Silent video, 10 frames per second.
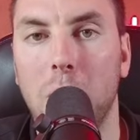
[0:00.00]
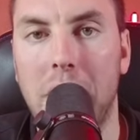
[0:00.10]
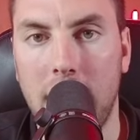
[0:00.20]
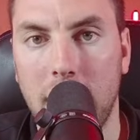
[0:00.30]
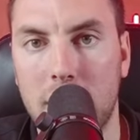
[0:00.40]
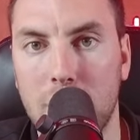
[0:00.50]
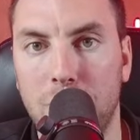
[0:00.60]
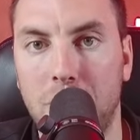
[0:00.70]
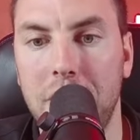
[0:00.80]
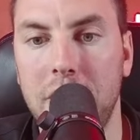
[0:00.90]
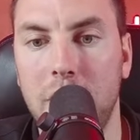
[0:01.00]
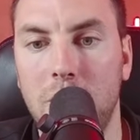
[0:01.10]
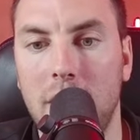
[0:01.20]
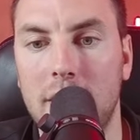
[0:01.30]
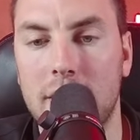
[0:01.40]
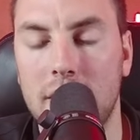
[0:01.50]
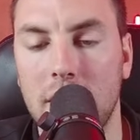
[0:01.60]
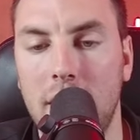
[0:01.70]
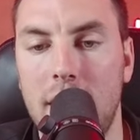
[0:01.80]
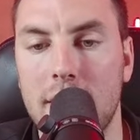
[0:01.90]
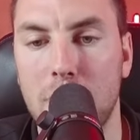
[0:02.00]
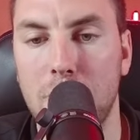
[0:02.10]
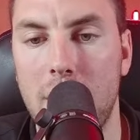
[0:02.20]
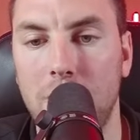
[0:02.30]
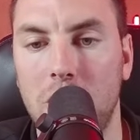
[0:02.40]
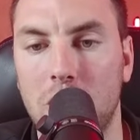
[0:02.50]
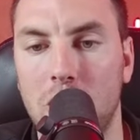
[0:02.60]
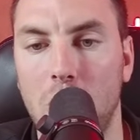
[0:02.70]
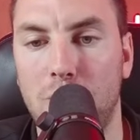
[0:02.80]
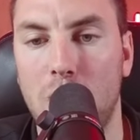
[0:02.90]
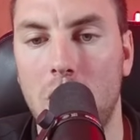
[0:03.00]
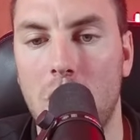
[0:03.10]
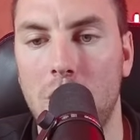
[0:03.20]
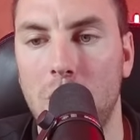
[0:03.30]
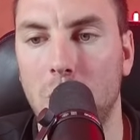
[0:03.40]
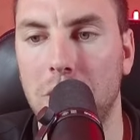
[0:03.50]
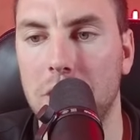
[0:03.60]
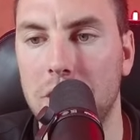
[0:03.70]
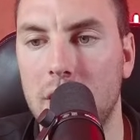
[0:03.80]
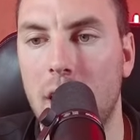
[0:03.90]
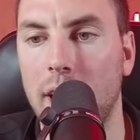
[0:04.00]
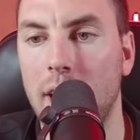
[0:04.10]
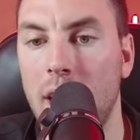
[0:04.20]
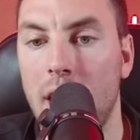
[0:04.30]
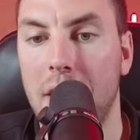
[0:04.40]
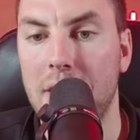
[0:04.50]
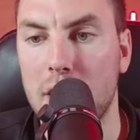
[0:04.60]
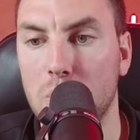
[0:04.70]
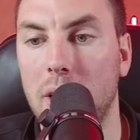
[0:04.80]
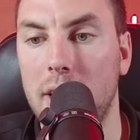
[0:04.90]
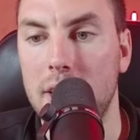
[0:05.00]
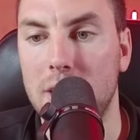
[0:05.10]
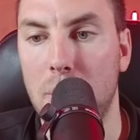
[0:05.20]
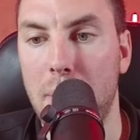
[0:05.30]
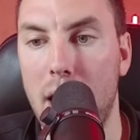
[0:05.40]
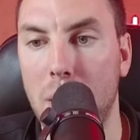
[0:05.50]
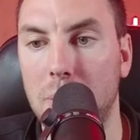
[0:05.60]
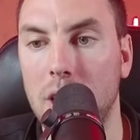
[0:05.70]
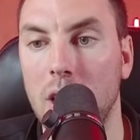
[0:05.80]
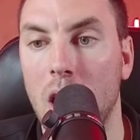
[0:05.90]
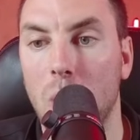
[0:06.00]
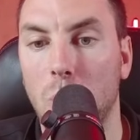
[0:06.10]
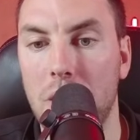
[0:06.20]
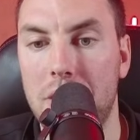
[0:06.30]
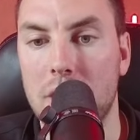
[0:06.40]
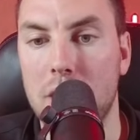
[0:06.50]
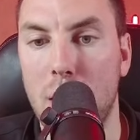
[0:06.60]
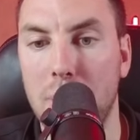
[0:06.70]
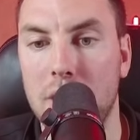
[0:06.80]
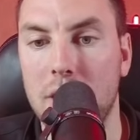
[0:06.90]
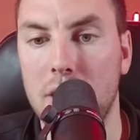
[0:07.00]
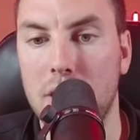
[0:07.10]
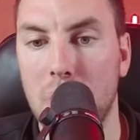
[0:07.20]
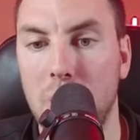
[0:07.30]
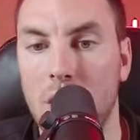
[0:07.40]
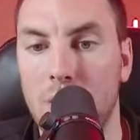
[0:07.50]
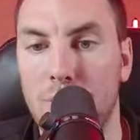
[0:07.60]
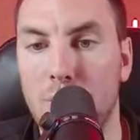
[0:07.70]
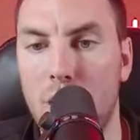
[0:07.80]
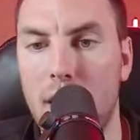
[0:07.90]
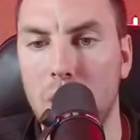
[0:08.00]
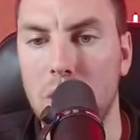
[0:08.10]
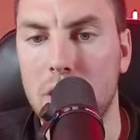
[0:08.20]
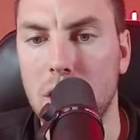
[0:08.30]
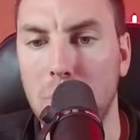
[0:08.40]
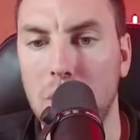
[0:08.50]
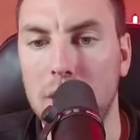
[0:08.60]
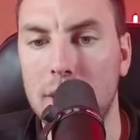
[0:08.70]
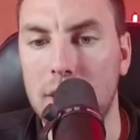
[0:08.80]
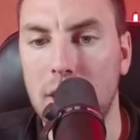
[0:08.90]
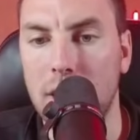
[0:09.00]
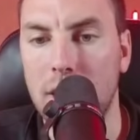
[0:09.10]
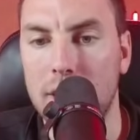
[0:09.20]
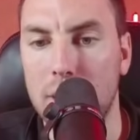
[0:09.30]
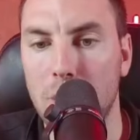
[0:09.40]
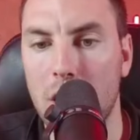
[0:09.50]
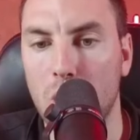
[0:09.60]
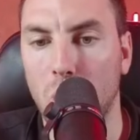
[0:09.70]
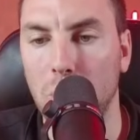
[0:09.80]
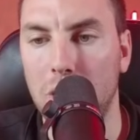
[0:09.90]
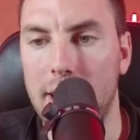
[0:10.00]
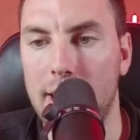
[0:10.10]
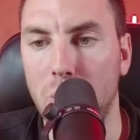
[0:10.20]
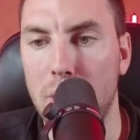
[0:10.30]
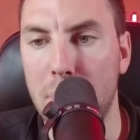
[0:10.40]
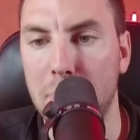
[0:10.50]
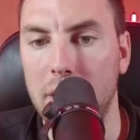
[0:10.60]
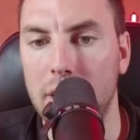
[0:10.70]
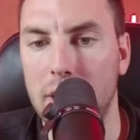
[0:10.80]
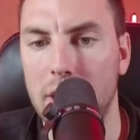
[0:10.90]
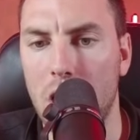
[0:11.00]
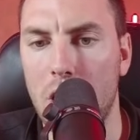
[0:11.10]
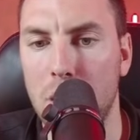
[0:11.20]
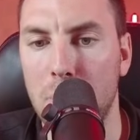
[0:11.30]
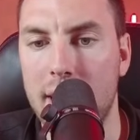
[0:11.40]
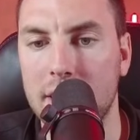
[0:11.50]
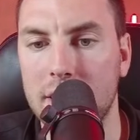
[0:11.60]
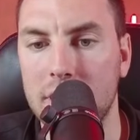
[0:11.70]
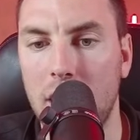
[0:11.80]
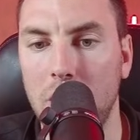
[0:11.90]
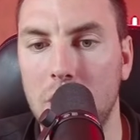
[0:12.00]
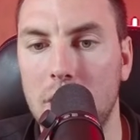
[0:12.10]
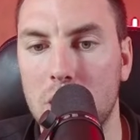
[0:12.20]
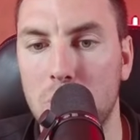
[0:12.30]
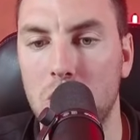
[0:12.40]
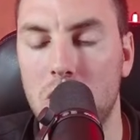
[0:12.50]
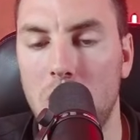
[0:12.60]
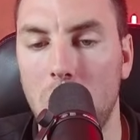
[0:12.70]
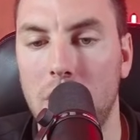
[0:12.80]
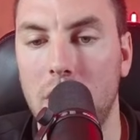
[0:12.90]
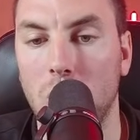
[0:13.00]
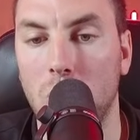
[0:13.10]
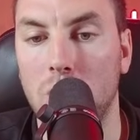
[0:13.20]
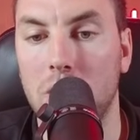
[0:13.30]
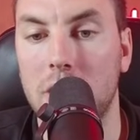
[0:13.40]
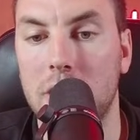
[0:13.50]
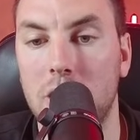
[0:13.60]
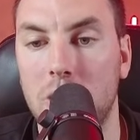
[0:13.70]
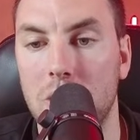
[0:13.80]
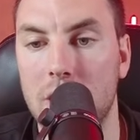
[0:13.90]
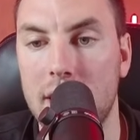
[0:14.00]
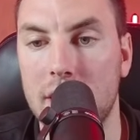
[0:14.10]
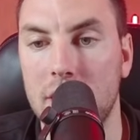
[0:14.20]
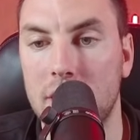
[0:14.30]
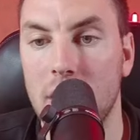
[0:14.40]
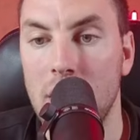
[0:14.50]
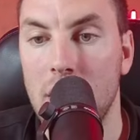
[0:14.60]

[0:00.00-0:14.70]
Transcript: we can get some freezing rain, sleet, and some heavier snowfall on the northern side. And that's what ends up happening with this type of system. Far out in time, you can see, again, some of that colder air wrapping in on the backside. You get some snow there over central Texas,